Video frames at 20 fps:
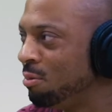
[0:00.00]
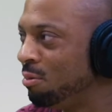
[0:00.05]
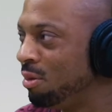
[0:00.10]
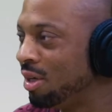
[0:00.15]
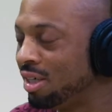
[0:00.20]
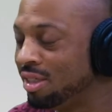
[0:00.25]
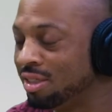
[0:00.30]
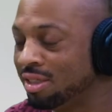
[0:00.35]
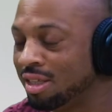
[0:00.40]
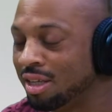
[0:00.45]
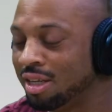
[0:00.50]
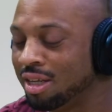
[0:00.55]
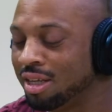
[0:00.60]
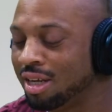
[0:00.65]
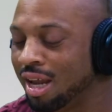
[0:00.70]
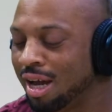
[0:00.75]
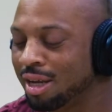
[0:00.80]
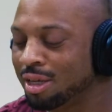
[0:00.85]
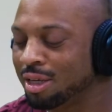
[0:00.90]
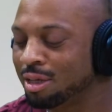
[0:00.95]
Because
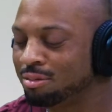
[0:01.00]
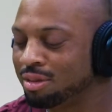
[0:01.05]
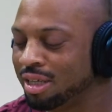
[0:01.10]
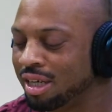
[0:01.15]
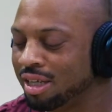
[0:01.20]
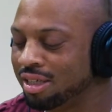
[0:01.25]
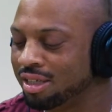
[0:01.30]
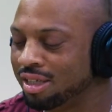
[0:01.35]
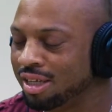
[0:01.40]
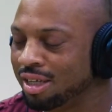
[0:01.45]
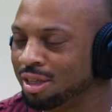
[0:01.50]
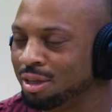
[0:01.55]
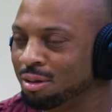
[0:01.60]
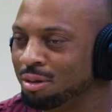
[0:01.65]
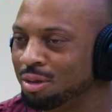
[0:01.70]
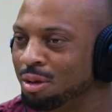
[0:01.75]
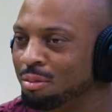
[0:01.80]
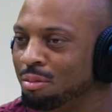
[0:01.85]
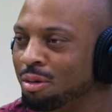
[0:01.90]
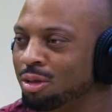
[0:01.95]
9 times out of 10,
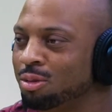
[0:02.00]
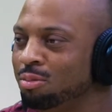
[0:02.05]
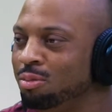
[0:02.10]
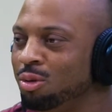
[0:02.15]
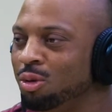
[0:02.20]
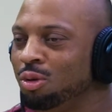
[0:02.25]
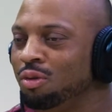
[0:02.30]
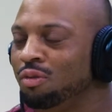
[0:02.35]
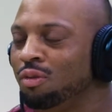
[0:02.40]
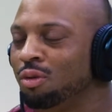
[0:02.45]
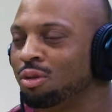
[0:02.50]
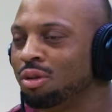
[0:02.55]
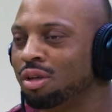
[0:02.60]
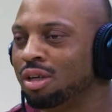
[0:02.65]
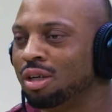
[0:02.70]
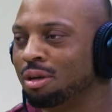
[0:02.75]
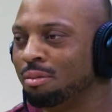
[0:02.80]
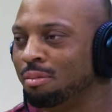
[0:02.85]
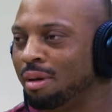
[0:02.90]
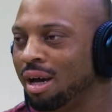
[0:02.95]
the most beautiful
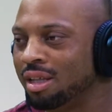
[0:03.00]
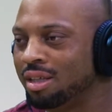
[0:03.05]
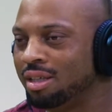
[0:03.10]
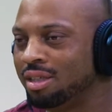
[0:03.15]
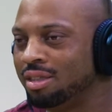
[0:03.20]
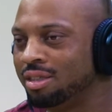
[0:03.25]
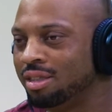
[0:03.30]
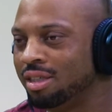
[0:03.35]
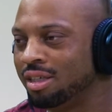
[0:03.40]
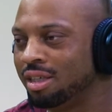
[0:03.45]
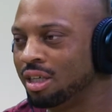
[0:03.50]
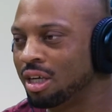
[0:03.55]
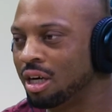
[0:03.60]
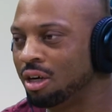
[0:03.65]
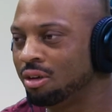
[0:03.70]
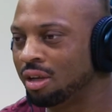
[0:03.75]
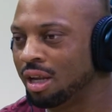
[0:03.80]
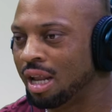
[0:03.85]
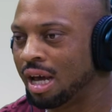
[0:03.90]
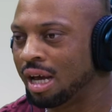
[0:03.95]
thing about this thing
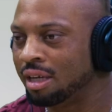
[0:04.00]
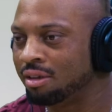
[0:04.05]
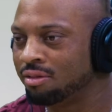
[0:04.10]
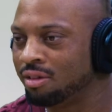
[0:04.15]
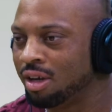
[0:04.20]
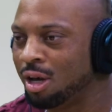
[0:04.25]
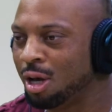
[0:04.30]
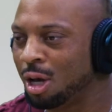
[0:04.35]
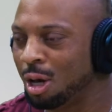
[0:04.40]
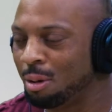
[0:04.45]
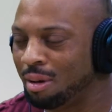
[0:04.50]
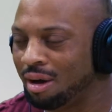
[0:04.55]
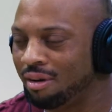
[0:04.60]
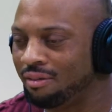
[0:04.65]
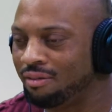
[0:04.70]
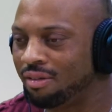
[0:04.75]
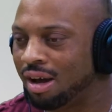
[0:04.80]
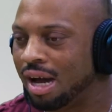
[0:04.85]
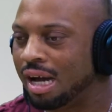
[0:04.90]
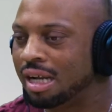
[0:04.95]
called life, about
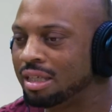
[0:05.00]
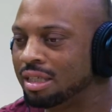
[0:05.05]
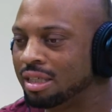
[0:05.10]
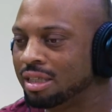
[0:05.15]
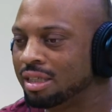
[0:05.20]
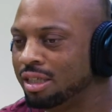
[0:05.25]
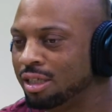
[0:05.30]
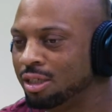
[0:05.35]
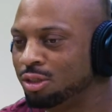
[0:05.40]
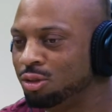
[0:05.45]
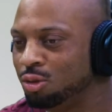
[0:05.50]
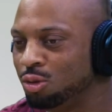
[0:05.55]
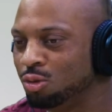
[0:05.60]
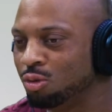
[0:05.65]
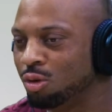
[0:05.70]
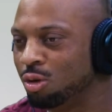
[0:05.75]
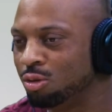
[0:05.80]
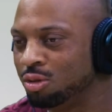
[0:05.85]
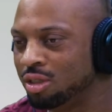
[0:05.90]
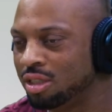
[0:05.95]
finding these new
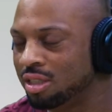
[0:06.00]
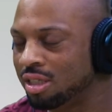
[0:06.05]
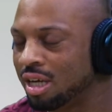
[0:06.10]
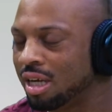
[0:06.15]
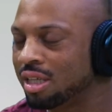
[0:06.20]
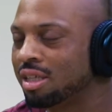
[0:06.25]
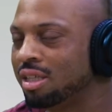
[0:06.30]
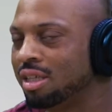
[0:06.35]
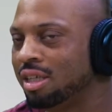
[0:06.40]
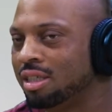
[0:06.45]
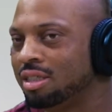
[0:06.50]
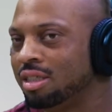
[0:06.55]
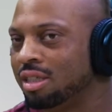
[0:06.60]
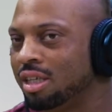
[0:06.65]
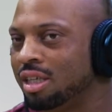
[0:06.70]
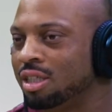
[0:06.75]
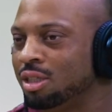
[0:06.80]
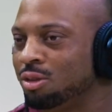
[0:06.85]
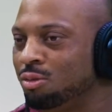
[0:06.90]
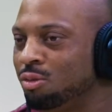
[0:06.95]
roads, it's not the
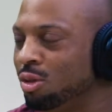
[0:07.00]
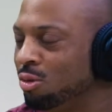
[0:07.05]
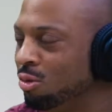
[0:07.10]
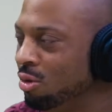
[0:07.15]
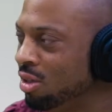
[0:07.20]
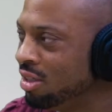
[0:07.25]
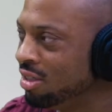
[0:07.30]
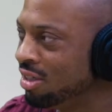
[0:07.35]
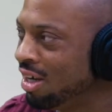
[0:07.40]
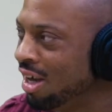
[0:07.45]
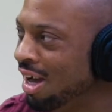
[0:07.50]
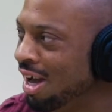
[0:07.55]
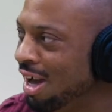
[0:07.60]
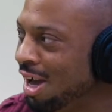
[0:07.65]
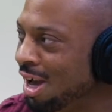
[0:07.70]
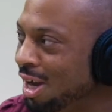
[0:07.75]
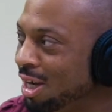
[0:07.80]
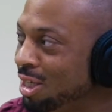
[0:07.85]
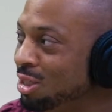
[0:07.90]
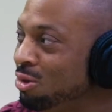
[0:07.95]
destination we reach.
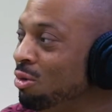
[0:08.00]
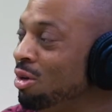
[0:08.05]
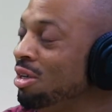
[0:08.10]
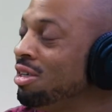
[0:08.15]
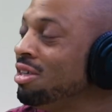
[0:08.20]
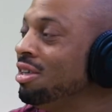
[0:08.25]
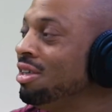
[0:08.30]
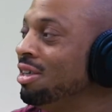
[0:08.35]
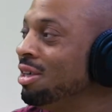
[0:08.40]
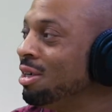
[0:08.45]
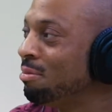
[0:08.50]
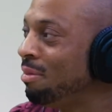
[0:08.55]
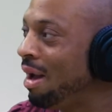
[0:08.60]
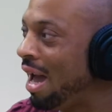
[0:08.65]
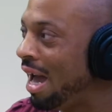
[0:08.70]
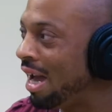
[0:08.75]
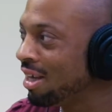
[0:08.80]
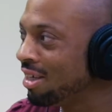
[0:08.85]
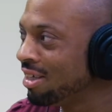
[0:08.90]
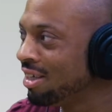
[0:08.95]
It's when you look back.